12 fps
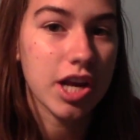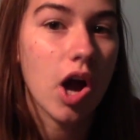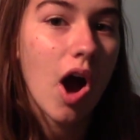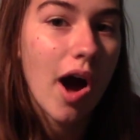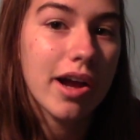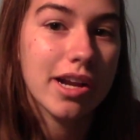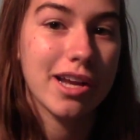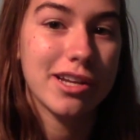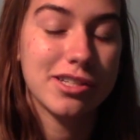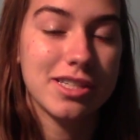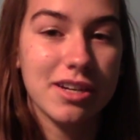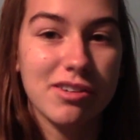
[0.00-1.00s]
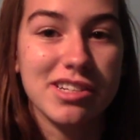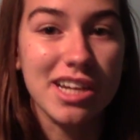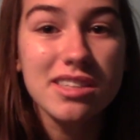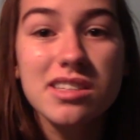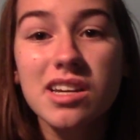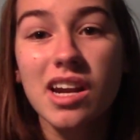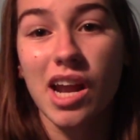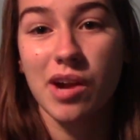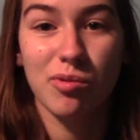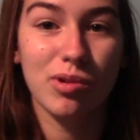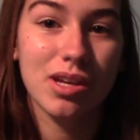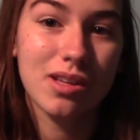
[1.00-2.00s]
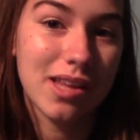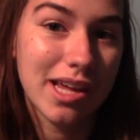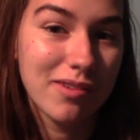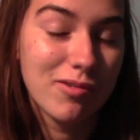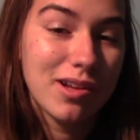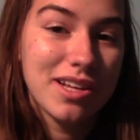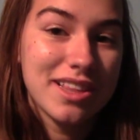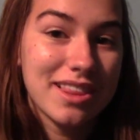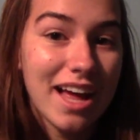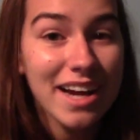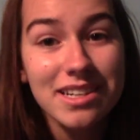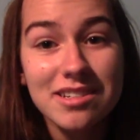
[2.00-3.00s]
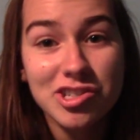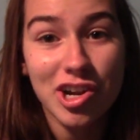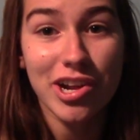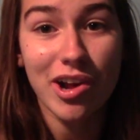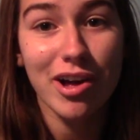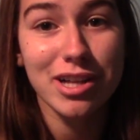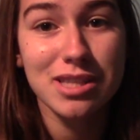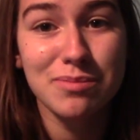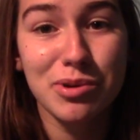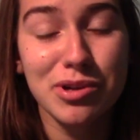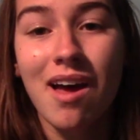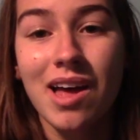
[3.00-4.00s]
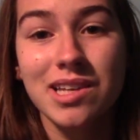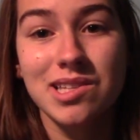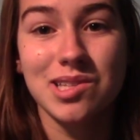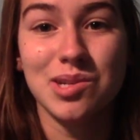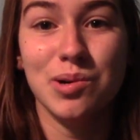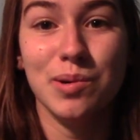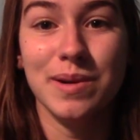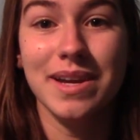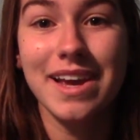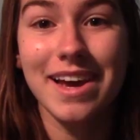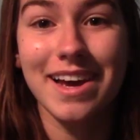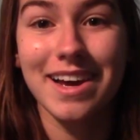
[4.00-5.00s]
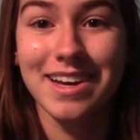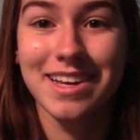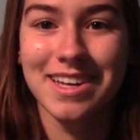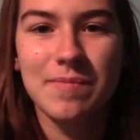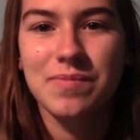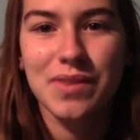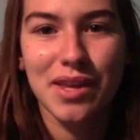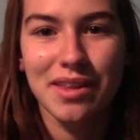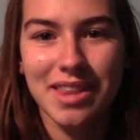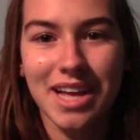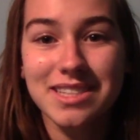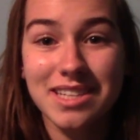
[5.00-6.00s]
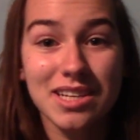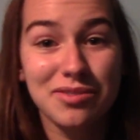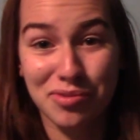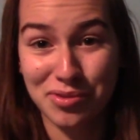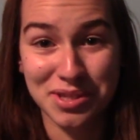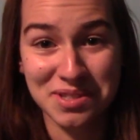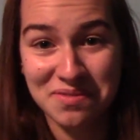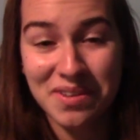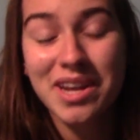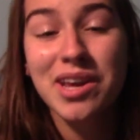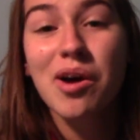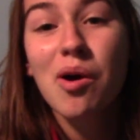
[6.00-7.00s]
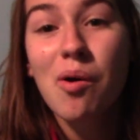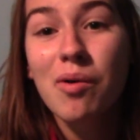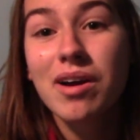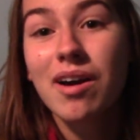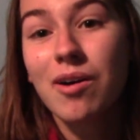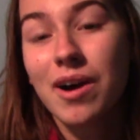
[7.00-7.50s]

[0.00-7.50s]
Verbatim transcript: Han and Sarah Dessen, and I really, li really liked Jenny Han's books. So yeah that's it for this video.